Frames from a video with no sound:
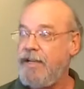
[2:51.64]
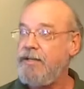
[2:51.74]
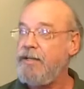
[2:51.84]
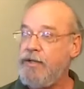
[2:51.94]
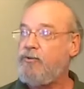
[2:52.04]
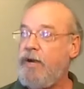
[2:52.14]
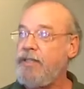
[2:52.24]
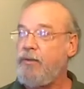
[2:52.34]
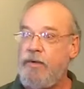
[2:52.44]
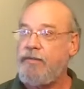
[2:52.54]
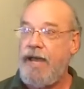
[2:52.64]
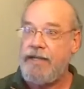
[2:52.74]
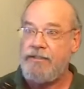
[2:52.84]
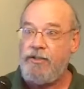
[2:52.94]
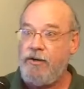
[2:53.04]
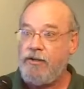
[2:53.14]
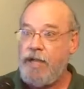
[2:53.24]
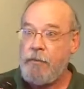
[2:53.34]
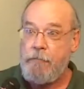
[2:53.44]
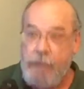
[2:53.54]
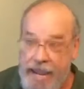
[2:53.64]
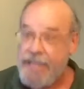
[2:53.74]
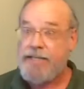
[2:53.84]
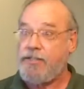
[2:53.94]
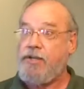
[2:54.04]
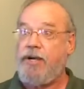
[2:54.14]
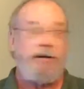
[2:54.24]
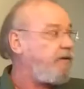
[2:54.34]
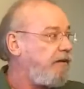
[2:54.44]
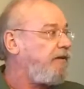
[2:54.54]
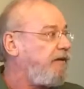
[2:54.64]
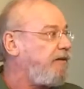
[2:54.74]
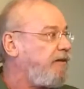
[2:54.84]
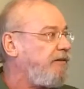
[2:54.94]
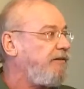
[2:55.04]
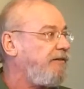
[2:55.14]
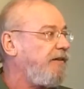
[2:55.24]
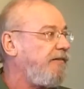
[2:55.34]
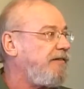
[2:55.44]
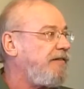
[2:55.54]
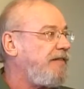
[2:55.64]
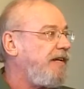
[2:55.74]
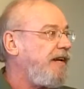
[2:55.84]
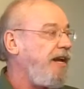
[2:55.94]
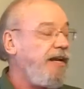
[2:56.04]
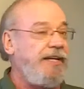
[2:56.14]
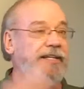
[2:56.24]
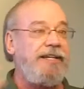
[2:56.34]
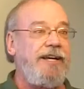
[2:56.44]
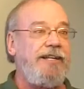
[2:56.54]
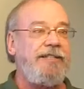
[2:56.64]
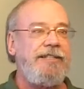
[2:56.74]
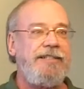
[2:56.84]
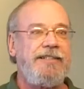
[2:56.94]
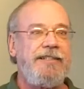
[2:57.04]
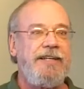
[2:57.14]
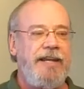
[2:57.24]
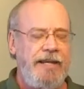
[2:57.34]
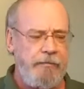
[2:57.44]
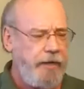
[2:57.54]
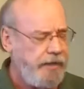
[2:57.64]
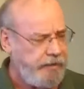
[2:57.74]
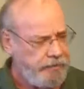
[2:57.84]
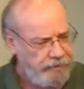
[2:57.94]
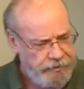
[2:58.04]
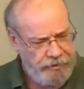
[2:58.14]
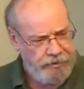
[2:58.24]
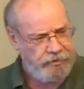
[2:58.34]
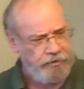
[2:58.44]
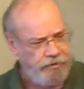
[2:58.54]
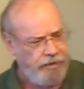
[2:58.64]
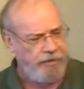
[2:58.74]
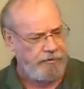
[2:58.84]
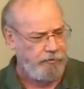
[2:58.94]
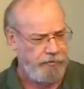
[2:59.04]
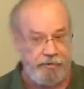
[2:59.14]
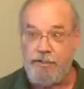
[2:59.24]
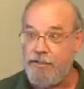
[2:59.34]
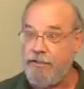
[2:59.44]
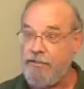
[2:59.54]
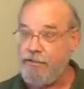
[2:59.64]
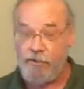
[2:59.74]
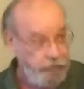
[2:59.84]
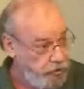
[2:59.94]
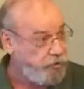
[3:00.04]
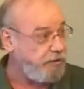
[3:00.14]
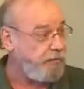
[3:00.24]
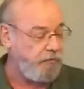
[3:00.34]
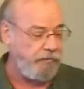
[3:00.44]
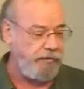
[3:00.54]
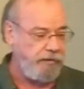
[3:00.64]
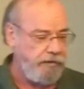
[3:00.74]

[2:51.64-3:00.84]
And isn't it great that we've got, you know, a couple of pagans here? And my sister-in-law, who is the Christian,